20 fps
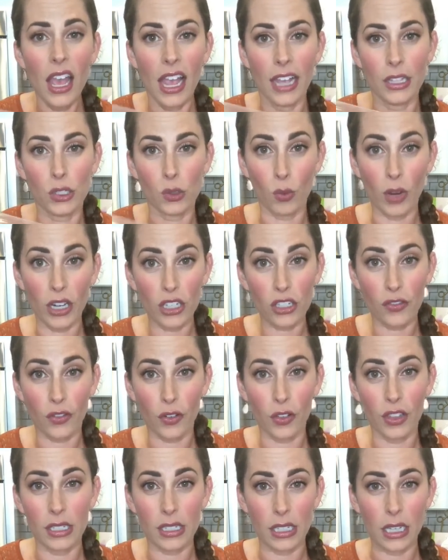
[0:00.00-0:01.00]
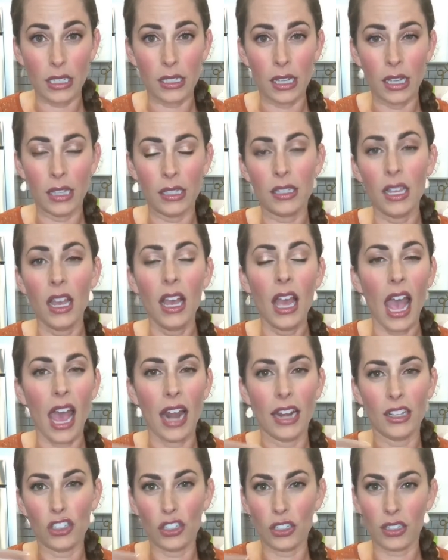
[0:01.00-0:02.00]
it's rich for the seasons,
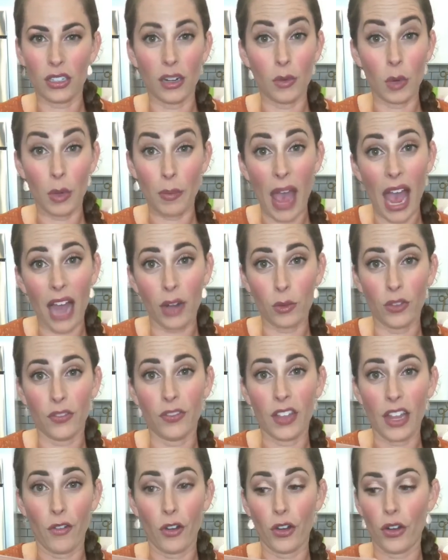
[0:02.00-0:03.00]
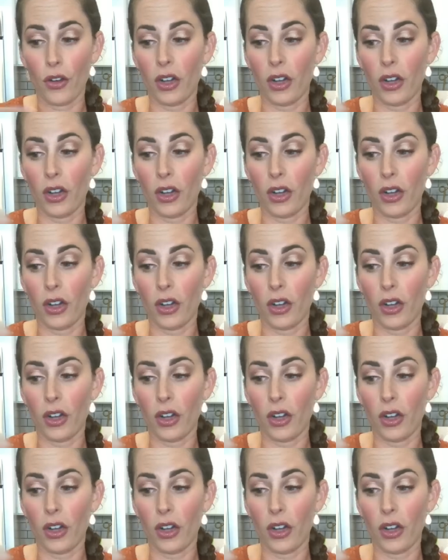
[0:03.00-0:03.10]
and it's just gonna be packed with flavor.